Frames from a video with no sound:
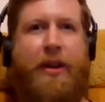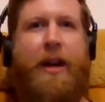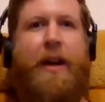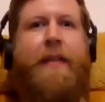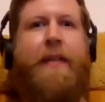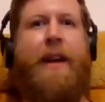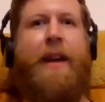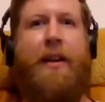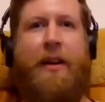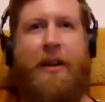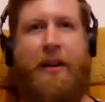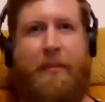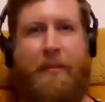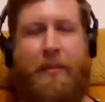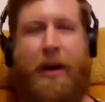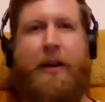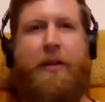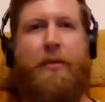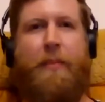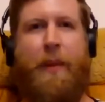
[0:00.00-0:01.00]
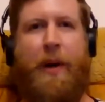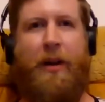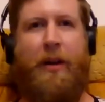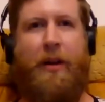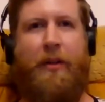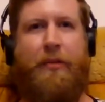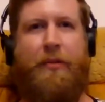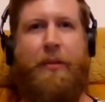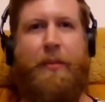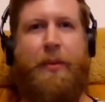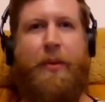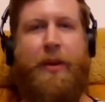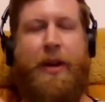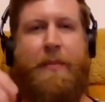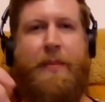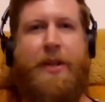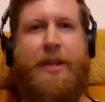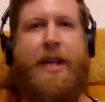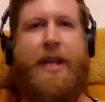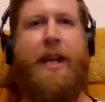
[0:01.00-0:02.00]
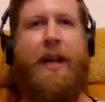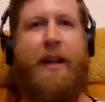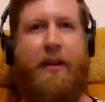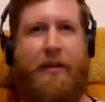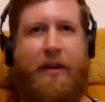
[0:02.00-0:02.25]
And I think Michael Pollan's report in particular